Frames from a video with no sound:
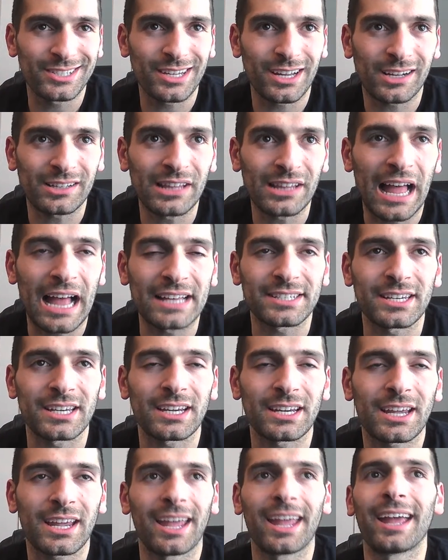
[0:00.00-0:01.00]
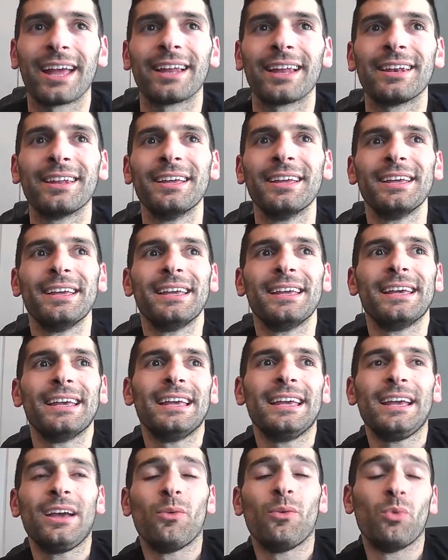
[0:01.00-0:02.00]
a classic, and
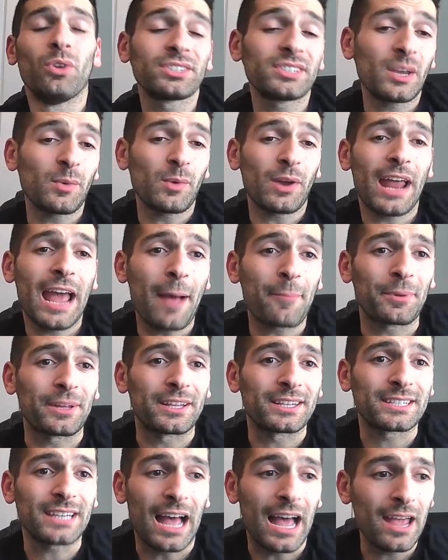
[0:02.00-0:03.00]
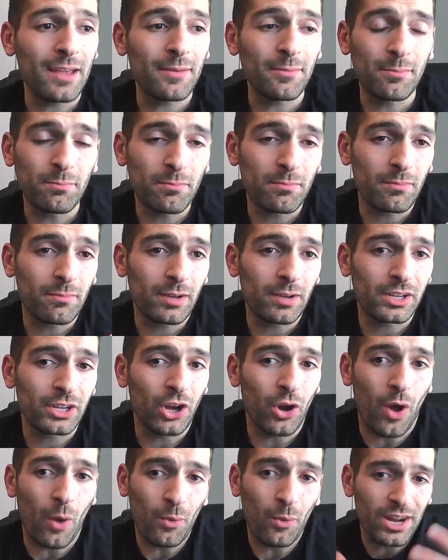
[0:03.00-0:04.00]
we'll see what happens. I
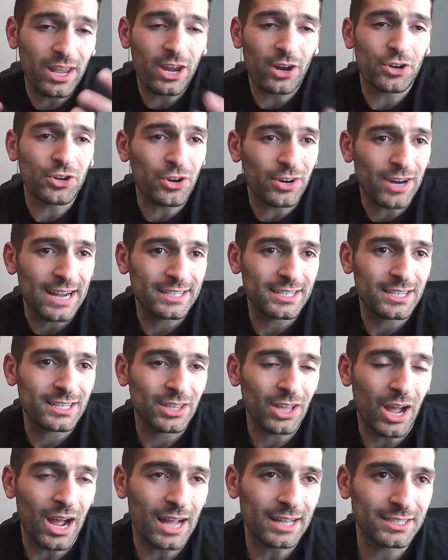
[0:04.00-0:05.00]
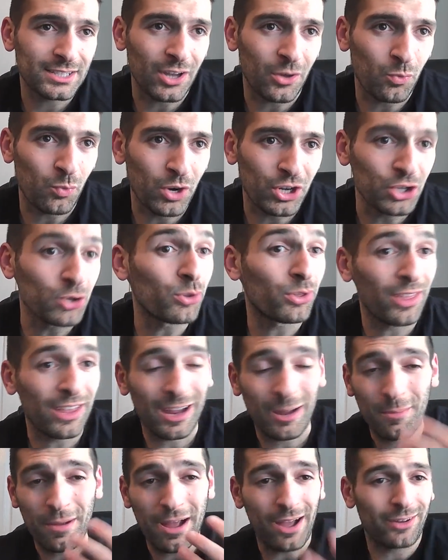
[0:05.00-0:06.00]
want to hear your guys' thoughts on what you
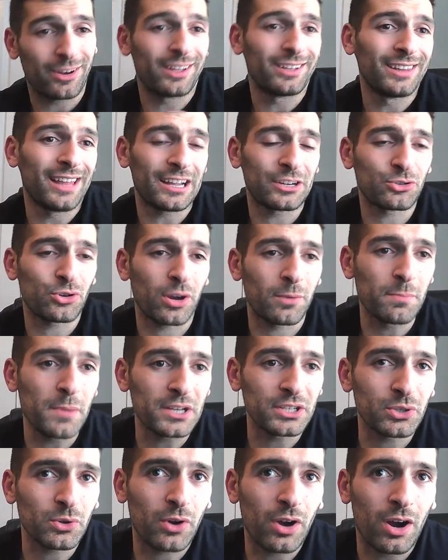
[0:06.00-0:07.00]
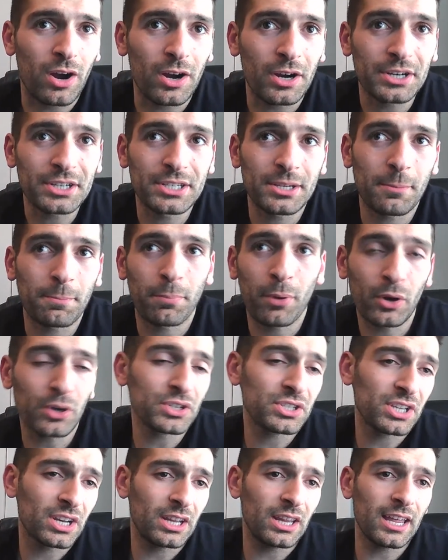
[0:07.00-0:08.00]
think about electric muscle cars.
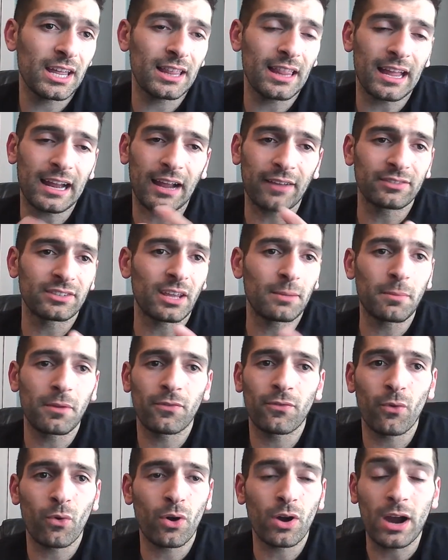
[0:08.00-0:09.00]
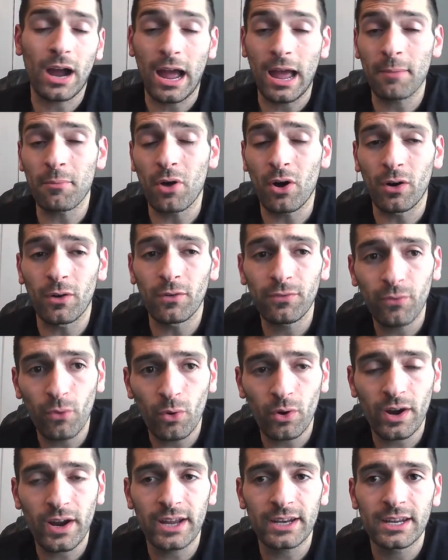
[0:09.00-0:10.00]
Personally, like I've said before, I'm all
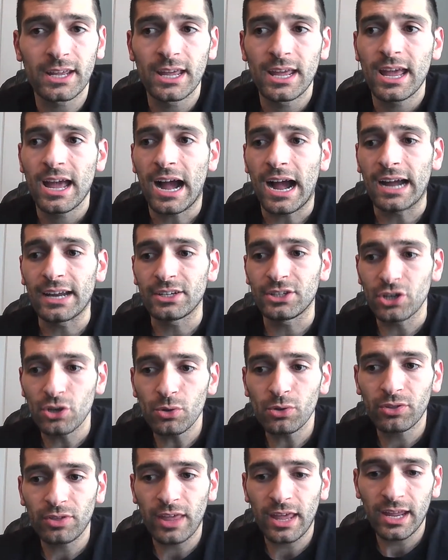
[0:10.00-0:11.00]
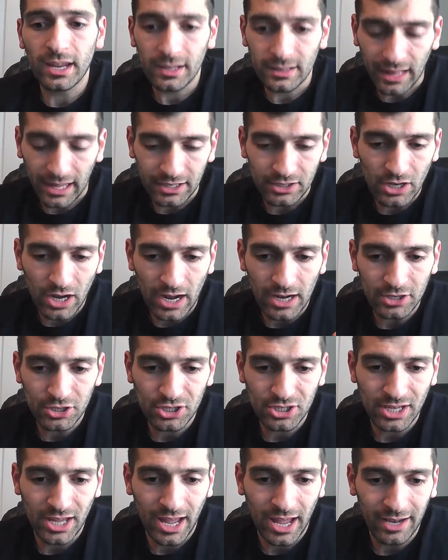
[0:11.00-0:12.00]
for it. I do think, like Dodge
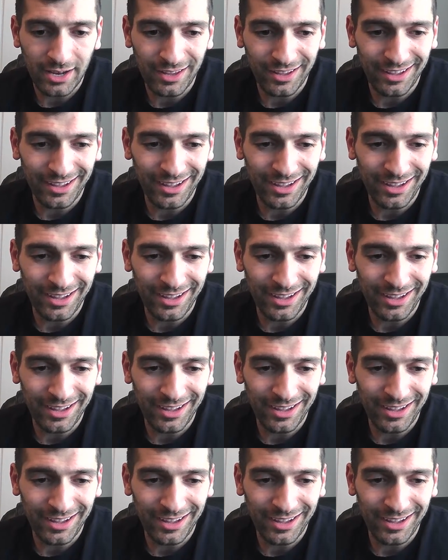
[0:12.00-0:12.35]
said,